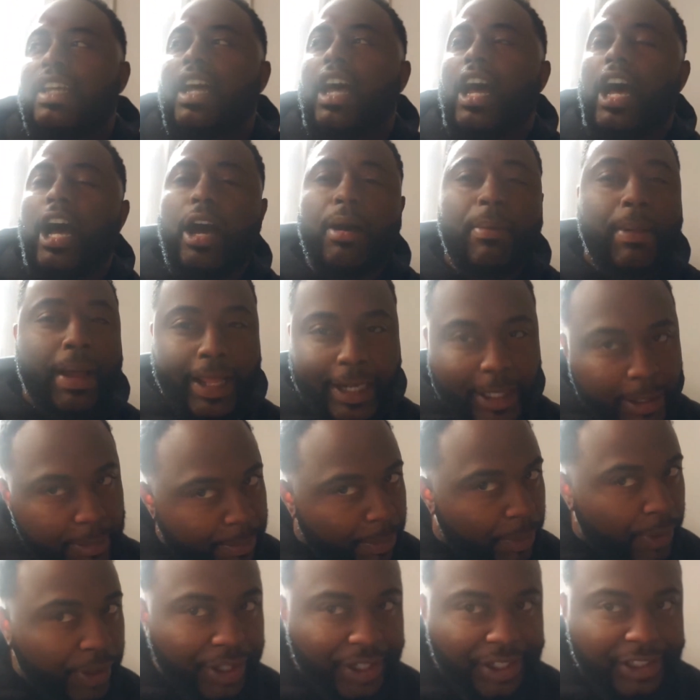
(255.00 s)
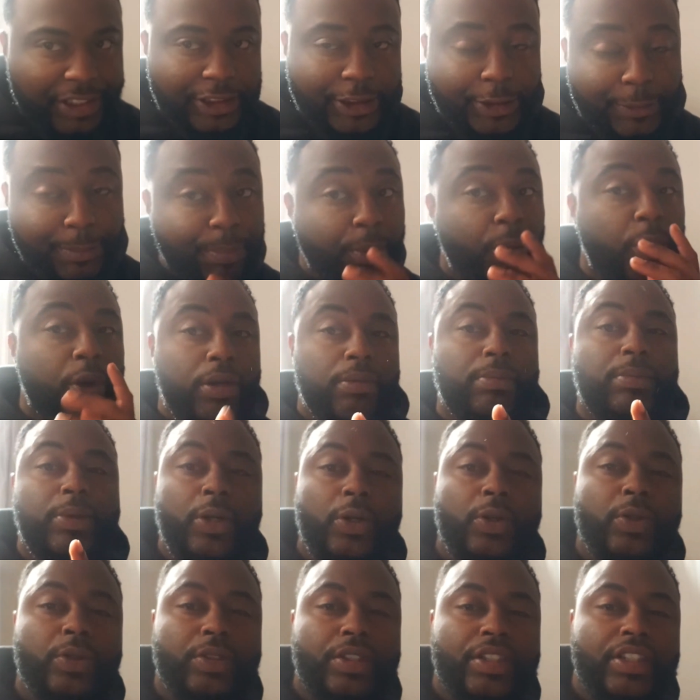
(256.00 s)
I didn't put it in sport
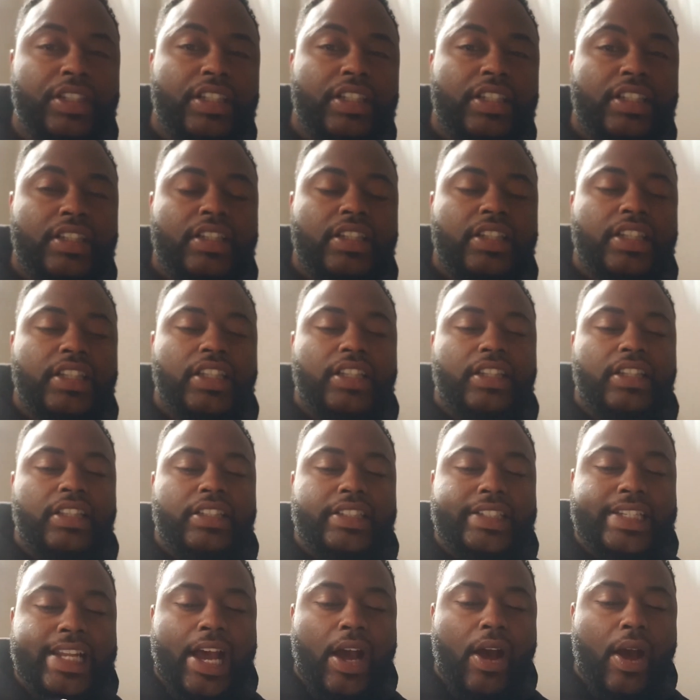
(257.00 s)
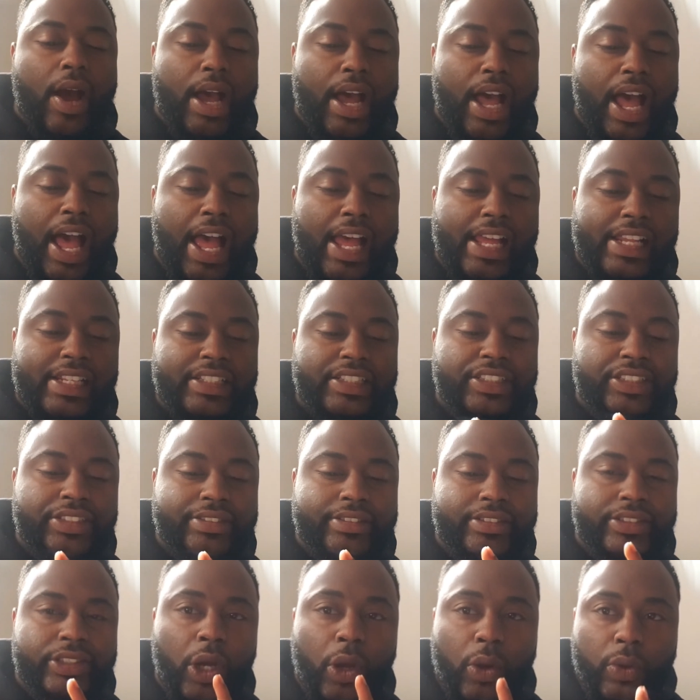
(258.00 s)
mode. Now, I
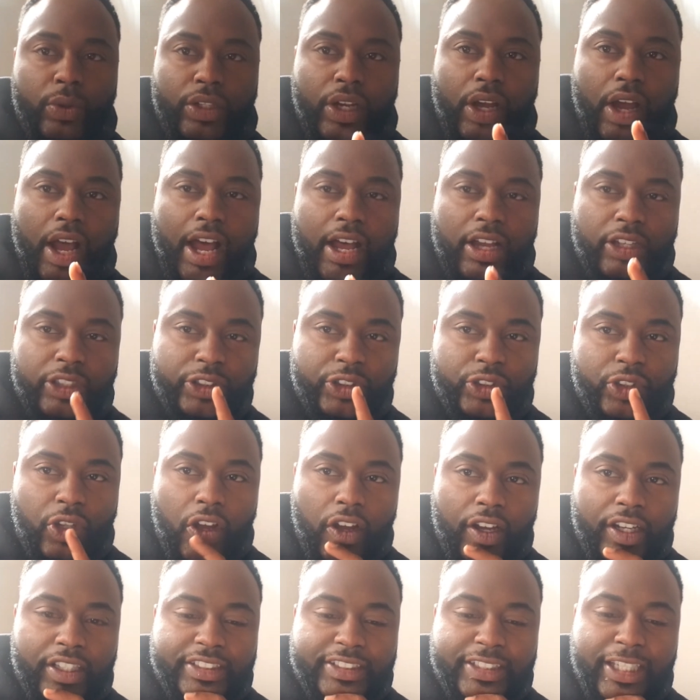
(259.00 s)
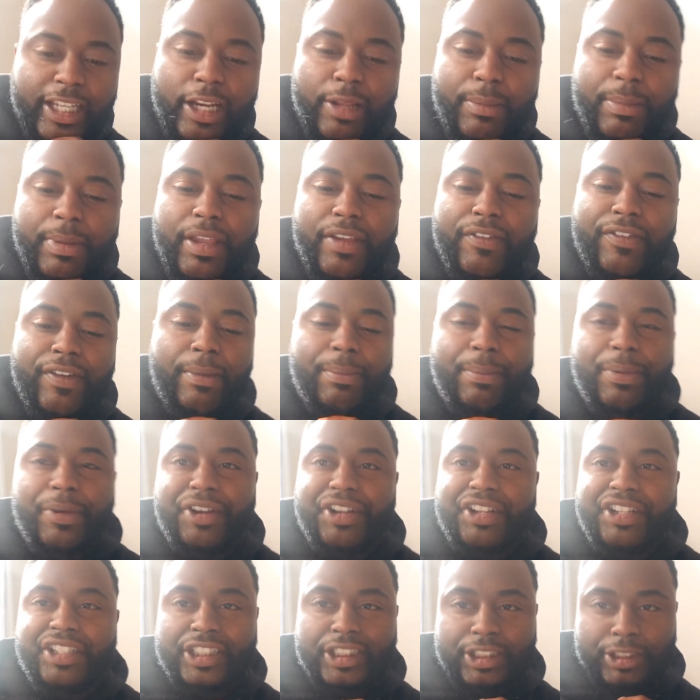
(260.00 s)
don't know how strong it's going to be if I put
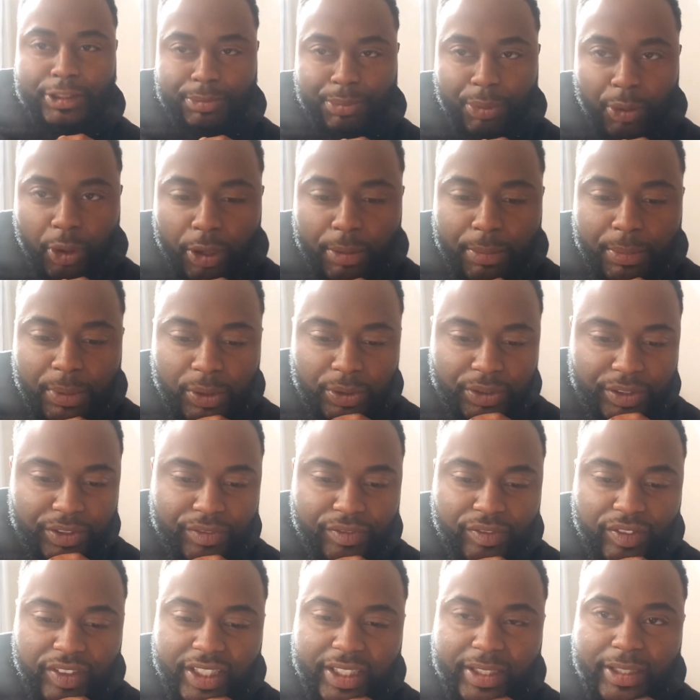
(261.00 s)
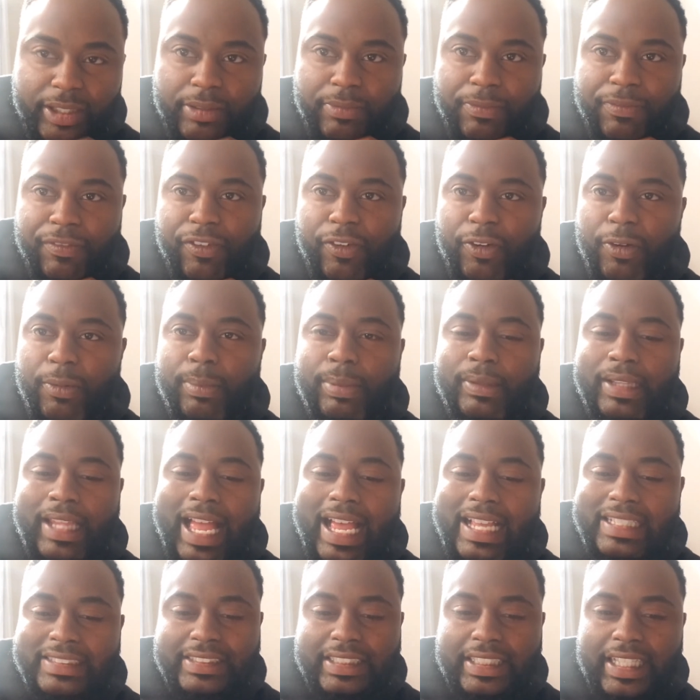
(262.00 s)
it in sport mode and really full
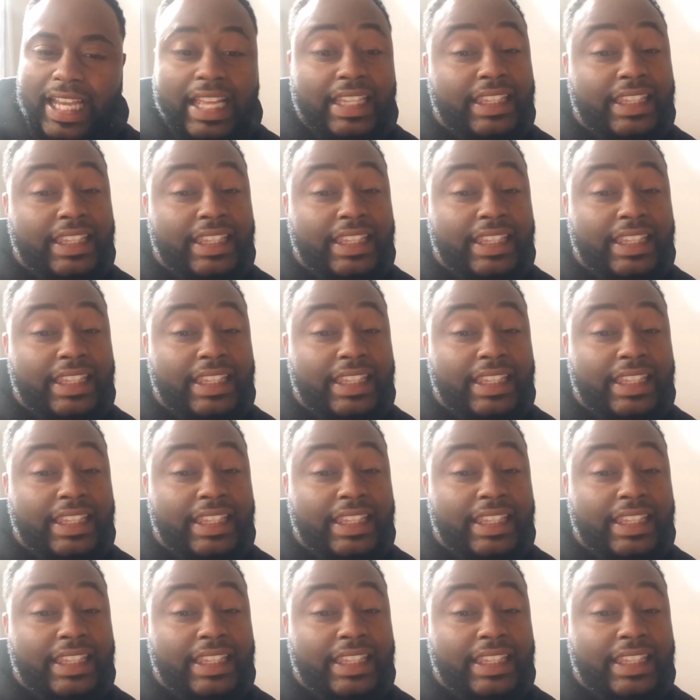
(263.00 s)
blast it.